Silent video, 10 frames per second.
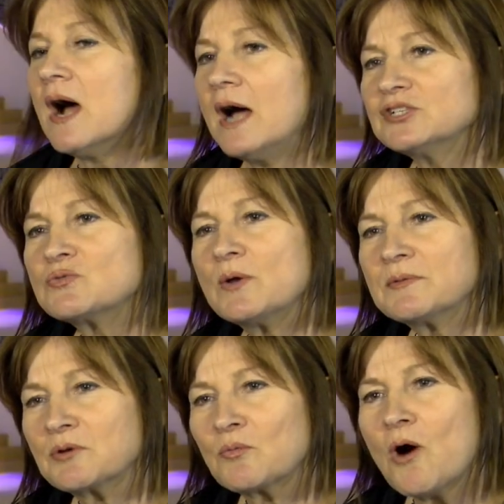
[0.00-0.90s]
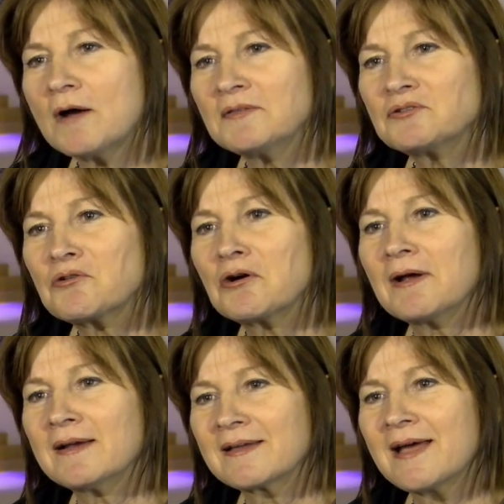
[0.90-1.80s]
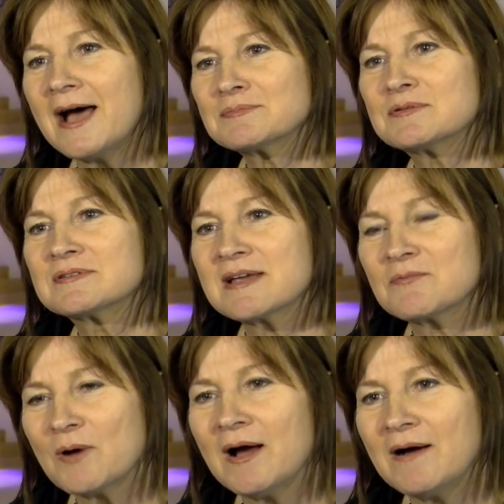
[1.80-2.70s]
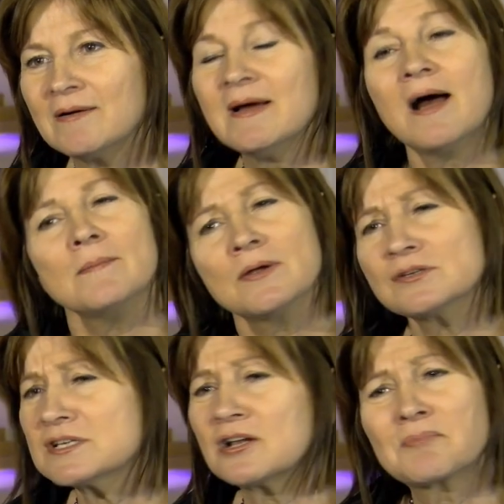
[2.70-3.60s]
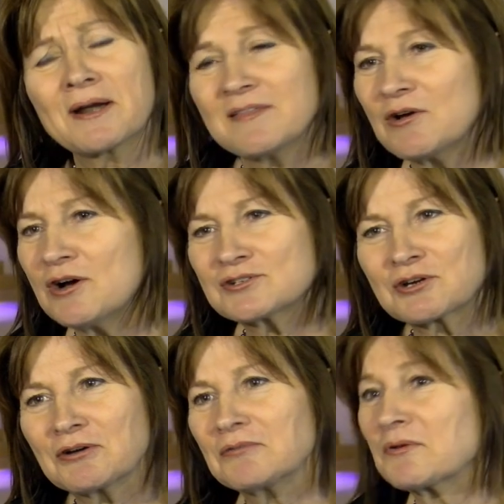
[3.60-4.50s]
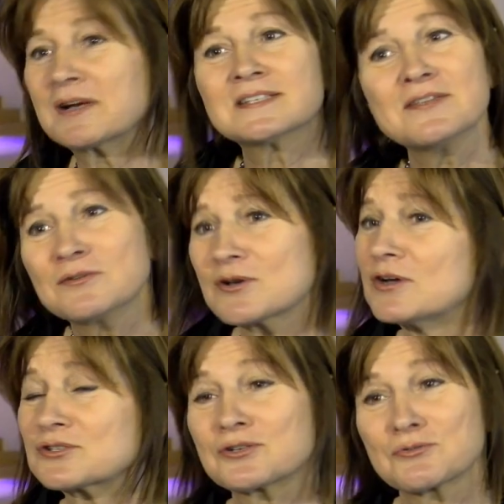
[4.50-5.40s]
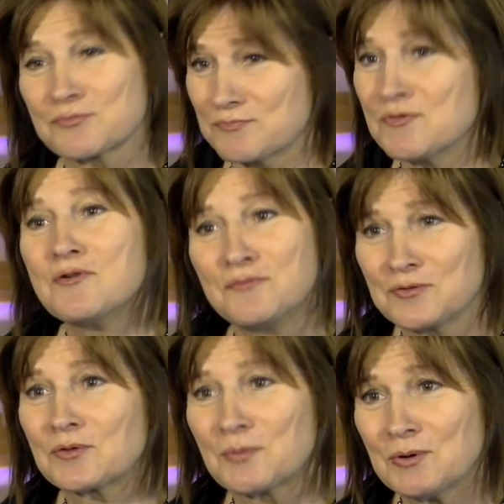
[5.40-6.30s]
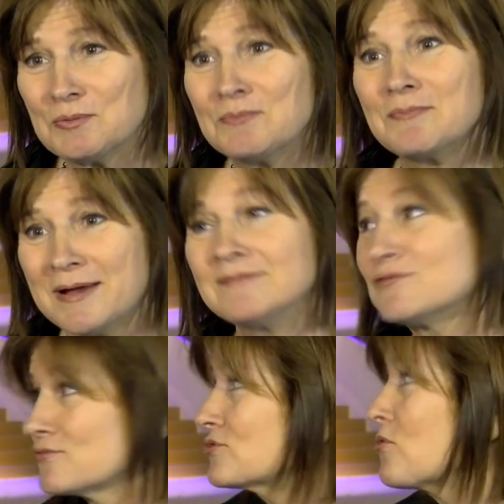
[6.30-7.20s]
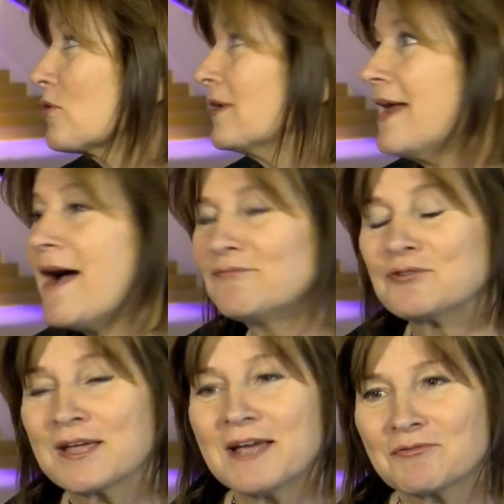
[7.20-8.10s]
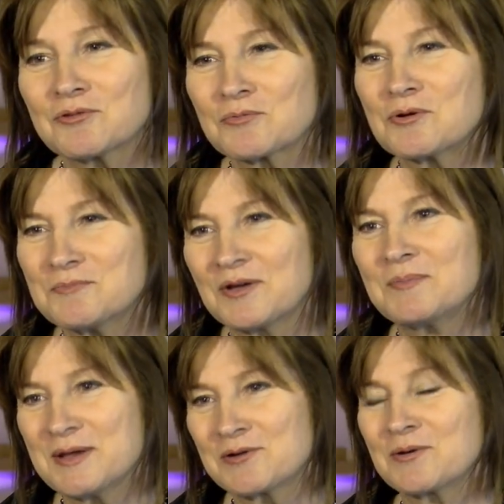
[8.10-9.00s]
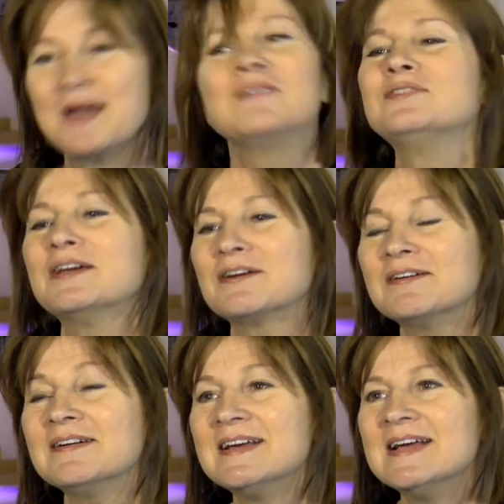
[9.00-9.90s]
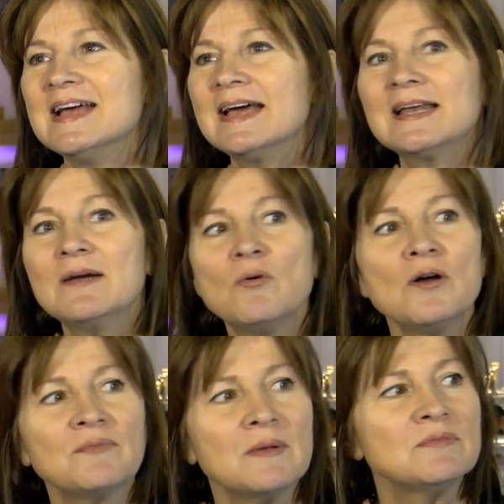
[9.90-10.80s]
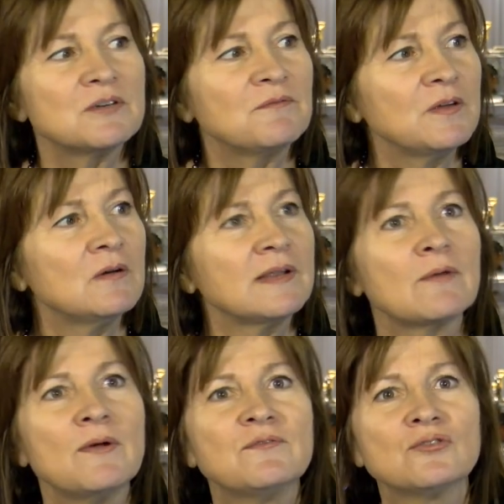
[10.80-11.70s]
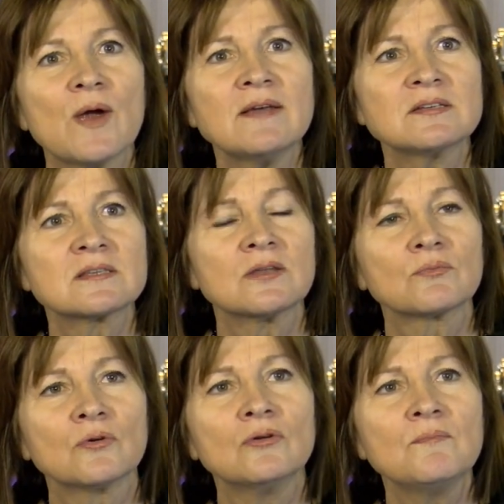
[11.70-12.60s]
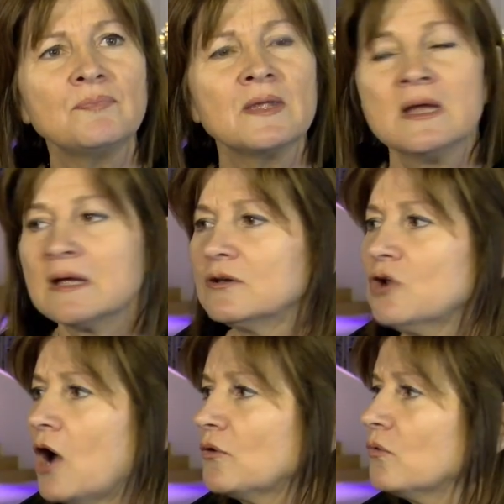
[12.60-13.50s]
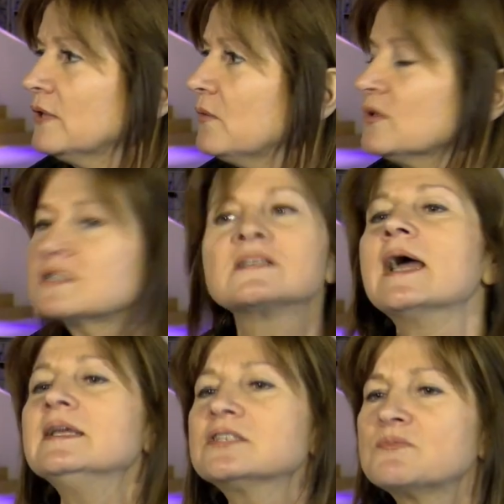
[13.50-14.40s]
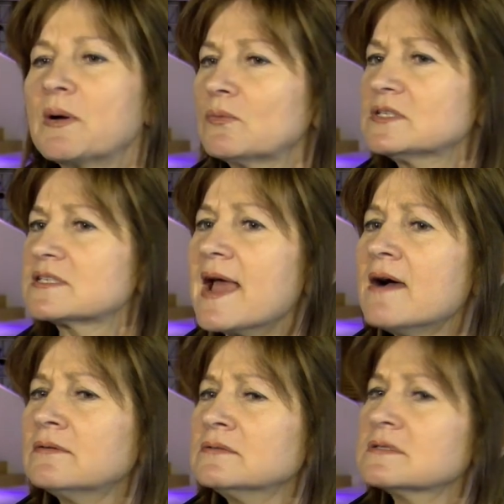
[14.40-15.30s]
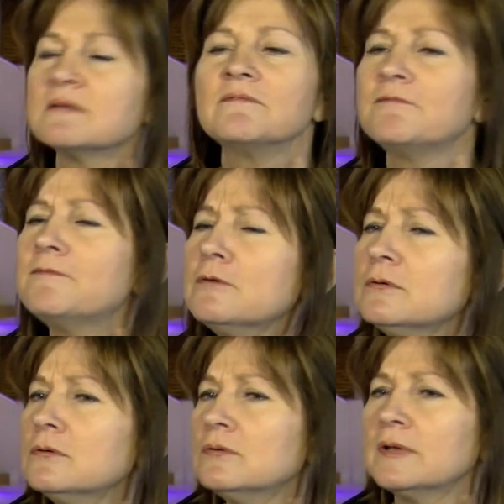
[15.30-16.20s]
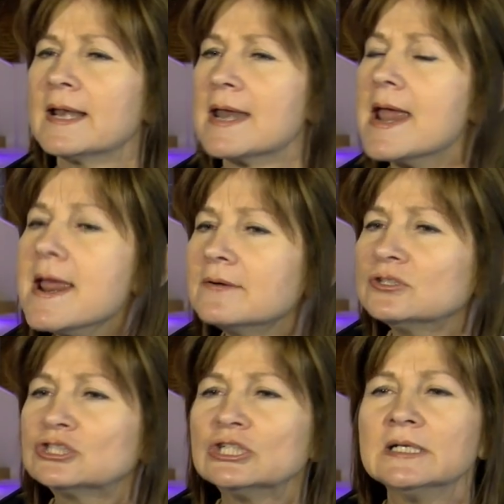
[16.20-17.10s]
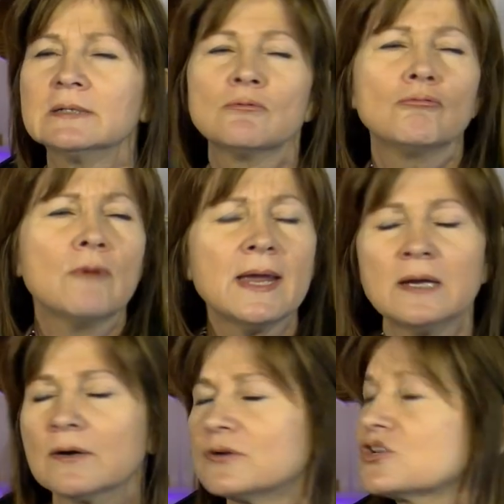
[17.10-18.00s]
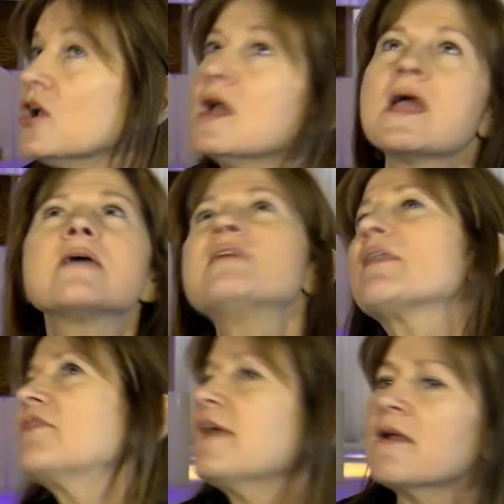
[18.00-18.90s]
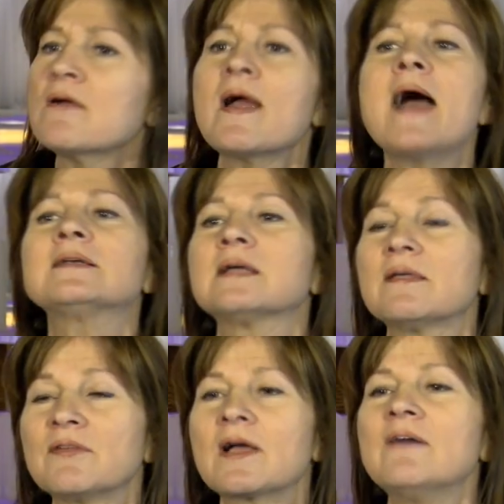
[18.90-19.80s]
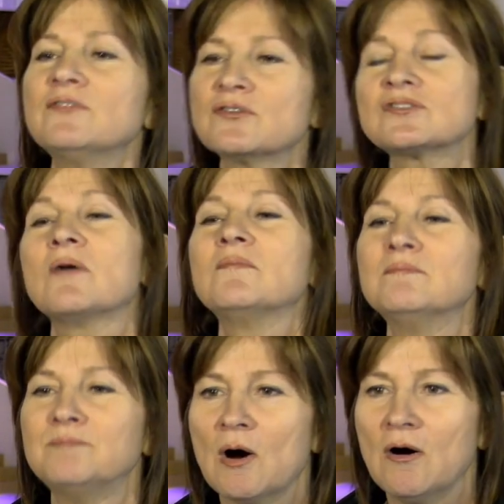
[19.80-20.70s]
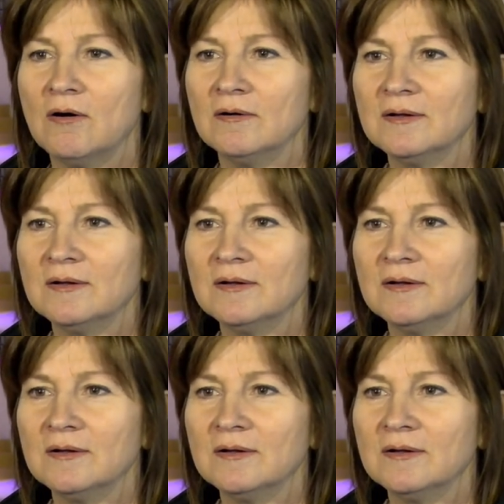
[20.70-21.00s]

I just want them to walk in the door and gasp and say, wow, I'm here celebrating the Oscar. We're going to see those Oscars move through the room. And shortly after they get through the room, they'll be engraved here. And I want them to feel like we've dressed the room not only with sights, but with sounds and food and energy and waiters, that they're at the Governor's Ball.